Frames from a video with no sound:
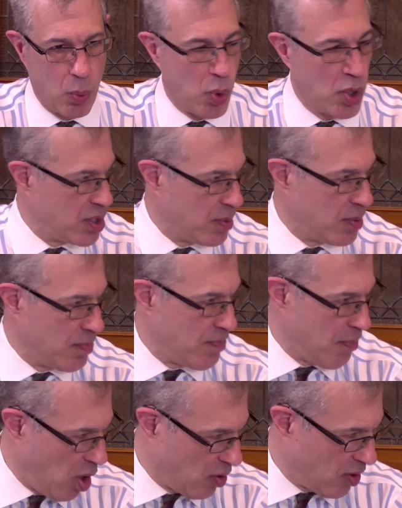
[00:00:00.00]
were
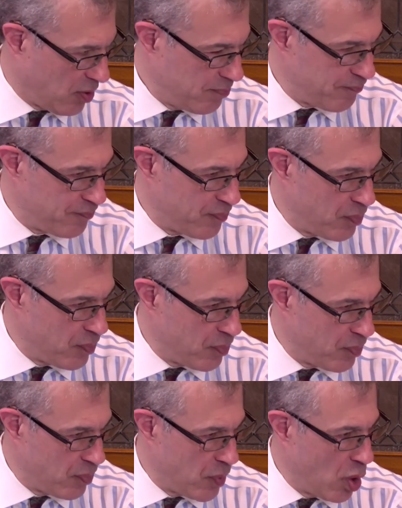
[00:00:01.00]
tomorrow,
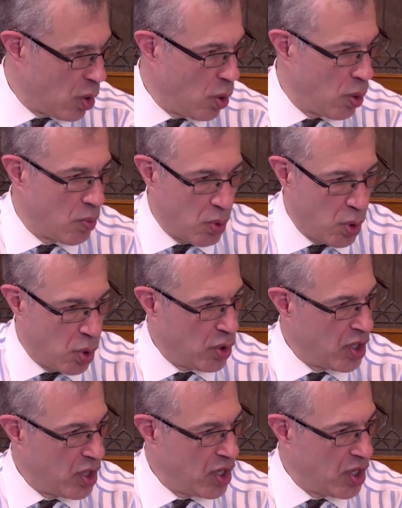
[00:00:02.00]

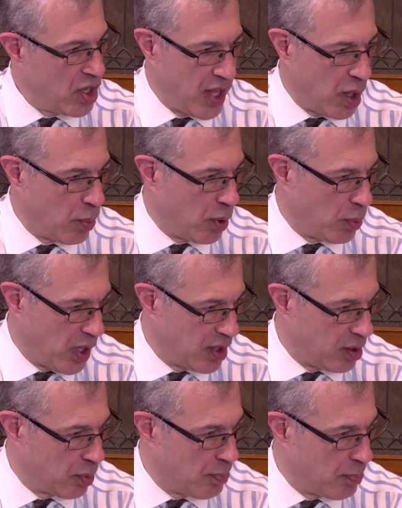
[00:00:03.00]
who do you think would
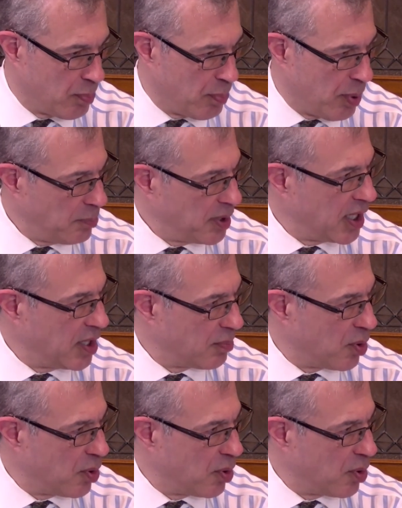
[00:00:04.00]
win, the Republican or